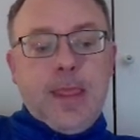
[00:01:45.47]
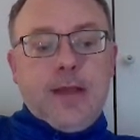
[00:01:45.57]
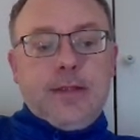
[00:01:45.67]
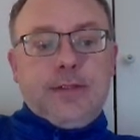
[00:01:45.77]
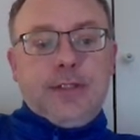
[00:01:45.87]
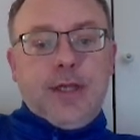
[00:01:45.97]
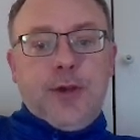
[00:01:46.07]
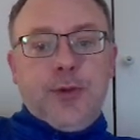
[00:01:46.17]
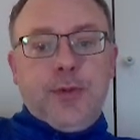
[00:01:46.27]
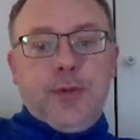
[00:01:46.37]

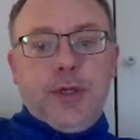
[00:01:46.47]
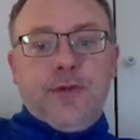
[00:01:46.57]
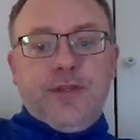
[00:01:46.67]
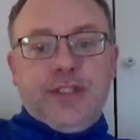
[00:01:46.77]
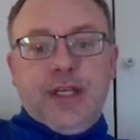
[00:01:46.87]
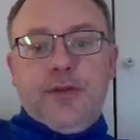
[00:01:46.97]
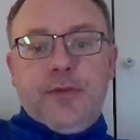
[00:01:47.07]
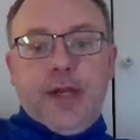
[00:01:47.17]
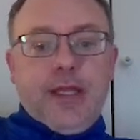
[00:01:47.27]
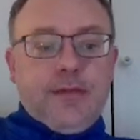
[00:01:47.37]
So obviously
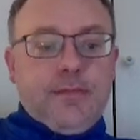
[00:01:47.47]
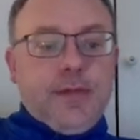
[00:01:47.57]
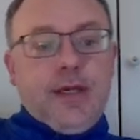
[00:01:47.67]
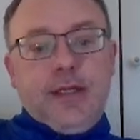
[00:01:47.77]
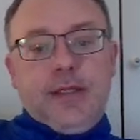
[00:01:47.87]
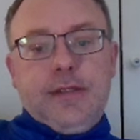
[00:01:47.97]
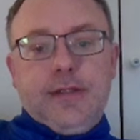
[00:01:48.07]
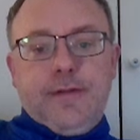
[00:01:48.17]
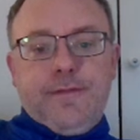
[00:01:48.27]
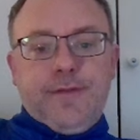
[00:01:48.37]
underrated. But
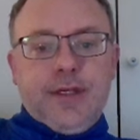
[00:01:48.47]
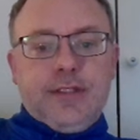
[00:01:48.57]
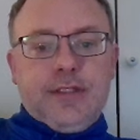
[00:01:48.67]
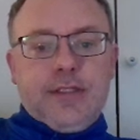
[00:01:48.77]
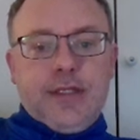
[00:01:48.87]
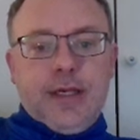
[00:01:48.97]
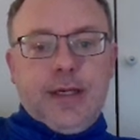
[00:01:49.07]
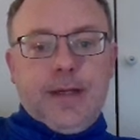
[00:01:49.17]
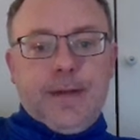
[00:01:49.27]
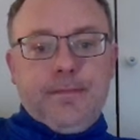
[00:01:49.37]
the first
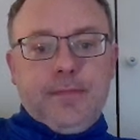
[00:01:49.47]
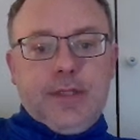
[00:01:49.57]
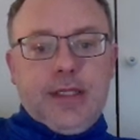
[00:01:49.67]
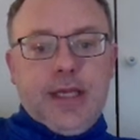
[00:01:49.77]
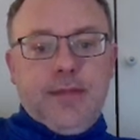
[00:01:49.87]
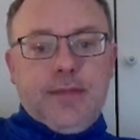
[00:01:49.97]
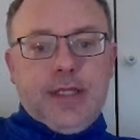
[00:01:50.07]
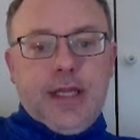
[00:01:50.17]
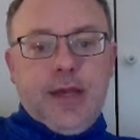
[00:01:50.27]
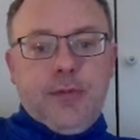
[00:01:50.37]
game
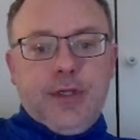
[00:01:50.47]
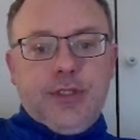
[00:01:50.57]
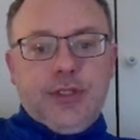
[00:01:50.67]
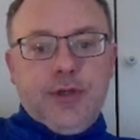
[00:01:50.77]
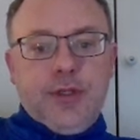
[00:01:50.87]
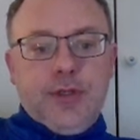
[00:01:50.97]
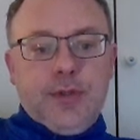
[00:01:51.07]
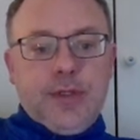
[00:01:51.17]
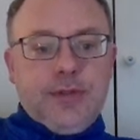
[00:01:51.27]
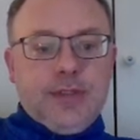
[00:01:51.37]
today I want to show
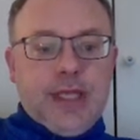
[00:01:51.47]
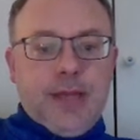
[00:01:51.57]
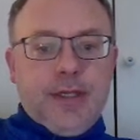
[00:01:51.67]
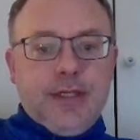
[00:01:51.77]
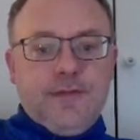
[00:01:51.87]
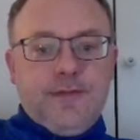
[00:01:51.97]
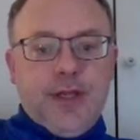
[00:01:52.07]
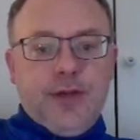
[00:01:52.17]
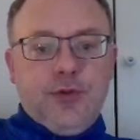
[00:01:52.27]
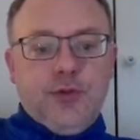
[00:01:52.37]
you, there was a game against
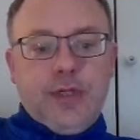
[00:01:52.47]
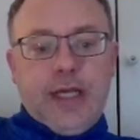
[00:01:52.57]
Theo Khoury.